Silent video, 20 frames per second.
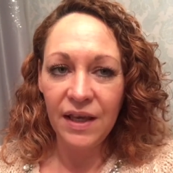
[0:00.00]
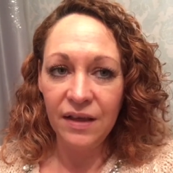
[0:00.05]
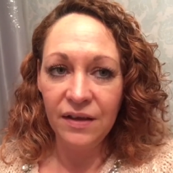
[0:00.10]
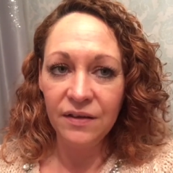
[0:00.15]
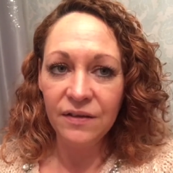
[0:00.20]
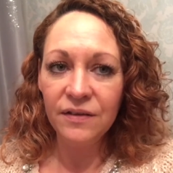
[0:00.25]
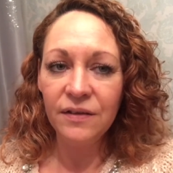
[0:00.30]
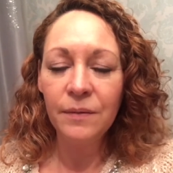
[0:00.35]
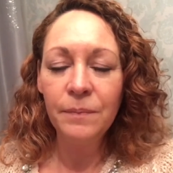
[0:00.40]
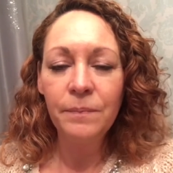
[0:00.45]

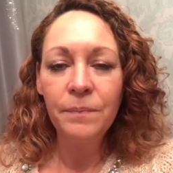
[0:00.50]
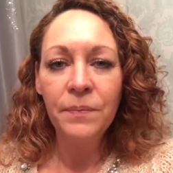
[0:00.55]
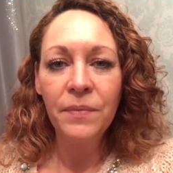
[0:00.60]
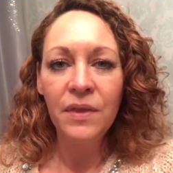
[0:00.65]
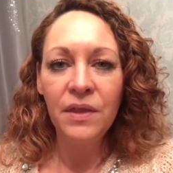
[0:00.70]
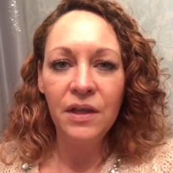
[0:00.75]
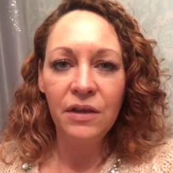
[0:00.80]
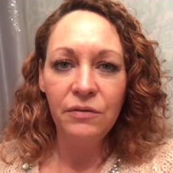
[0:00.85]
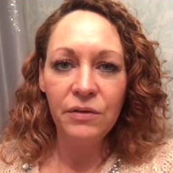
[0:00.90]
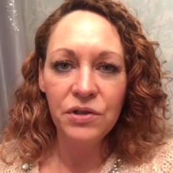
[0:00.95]
is
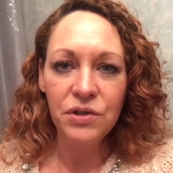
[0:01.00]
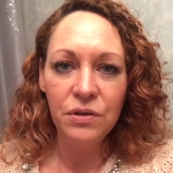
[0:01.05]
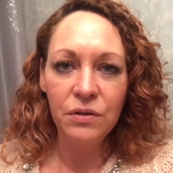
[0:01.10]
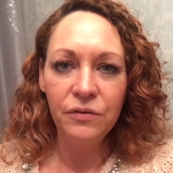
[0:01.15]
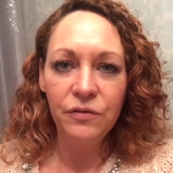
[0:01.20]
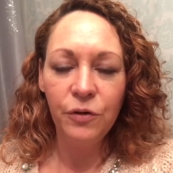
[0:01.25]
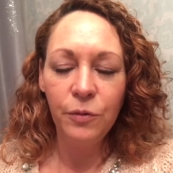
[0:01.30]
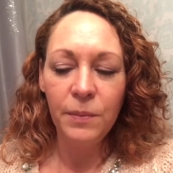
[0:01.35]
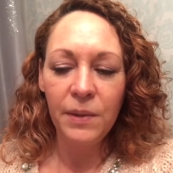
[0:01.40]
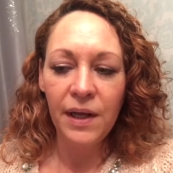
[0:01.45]
the original
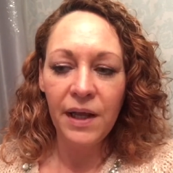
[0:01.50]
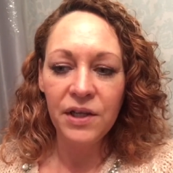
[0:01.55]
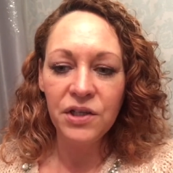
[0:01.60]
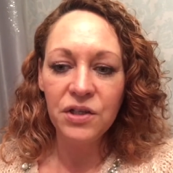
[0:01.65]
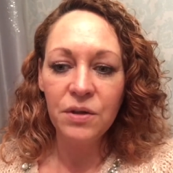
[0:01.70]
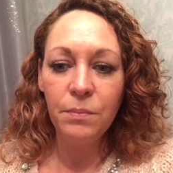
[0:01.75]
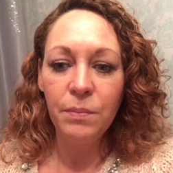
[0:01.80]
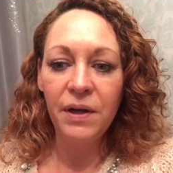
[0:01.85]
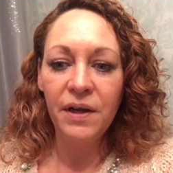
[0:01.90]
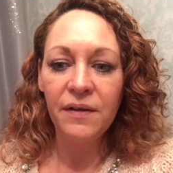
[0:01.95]

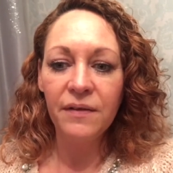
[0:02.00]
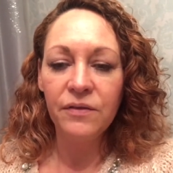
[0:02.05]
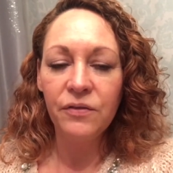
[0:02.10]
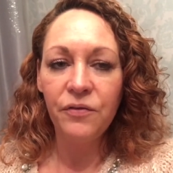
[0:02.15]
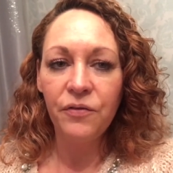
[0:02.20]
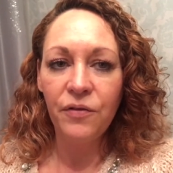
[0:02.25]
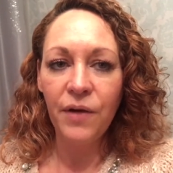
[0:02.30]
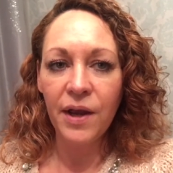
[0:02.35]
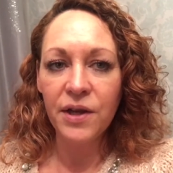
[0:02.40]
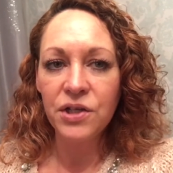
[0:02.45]
formulation, but it's
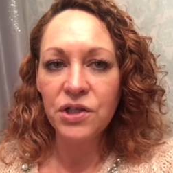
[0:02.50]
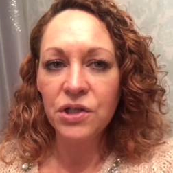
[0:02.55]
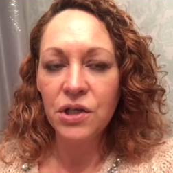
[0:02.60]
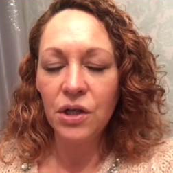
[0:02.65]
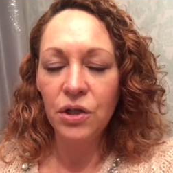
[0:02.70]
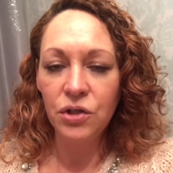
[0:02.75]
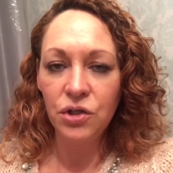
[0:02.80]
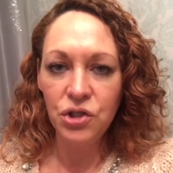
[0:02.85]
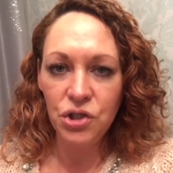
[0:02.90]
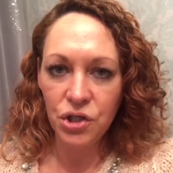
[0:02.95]
fresh
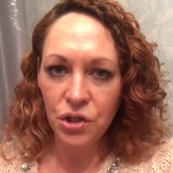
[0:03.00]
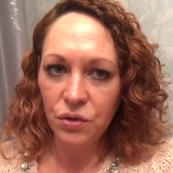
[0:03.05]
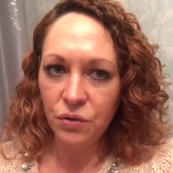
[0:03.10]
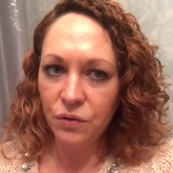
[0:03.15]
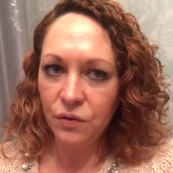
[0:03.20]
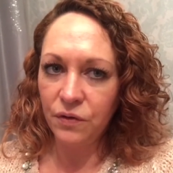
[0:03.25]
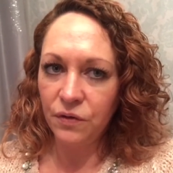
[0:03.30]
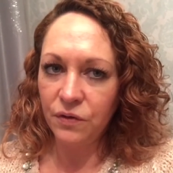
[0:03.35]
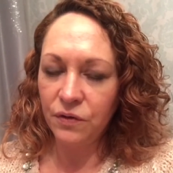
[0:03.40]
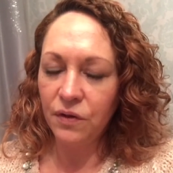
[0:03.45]

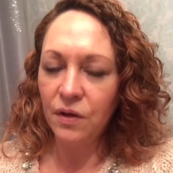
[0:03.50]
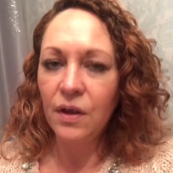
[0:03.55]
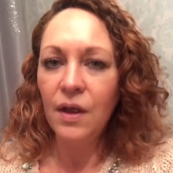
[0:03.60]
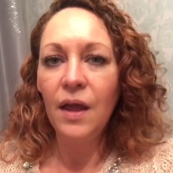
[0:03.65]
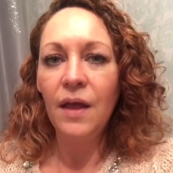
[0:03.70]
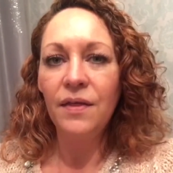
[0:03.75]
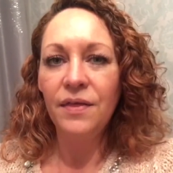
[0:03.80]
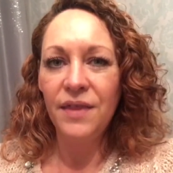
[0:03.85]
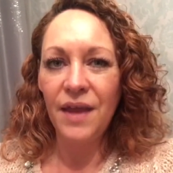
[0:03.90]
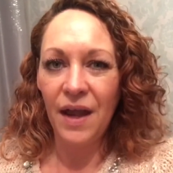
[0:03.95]
juice.
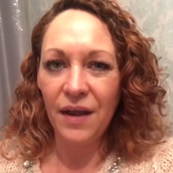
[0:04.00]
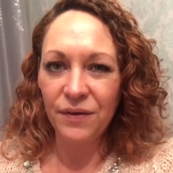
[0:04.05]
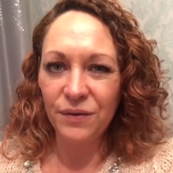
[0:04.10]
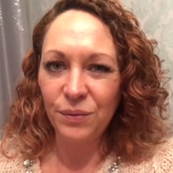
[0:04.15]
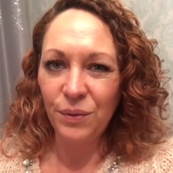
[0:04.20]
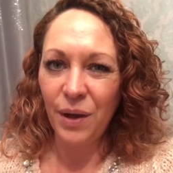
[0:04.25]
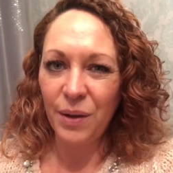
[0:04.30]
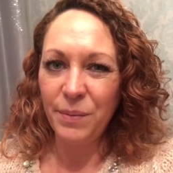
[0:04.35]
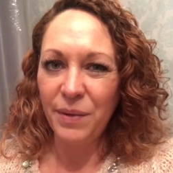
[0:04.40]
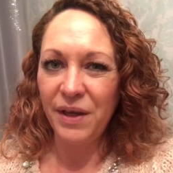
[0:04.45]

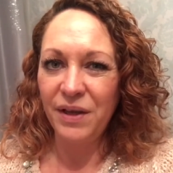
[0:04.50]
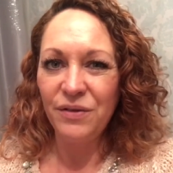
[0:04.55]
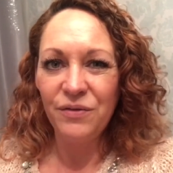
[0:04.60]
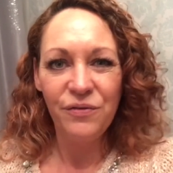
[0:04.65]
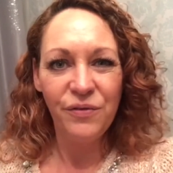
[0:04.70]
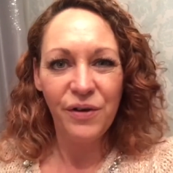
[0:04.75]
That's what I mean,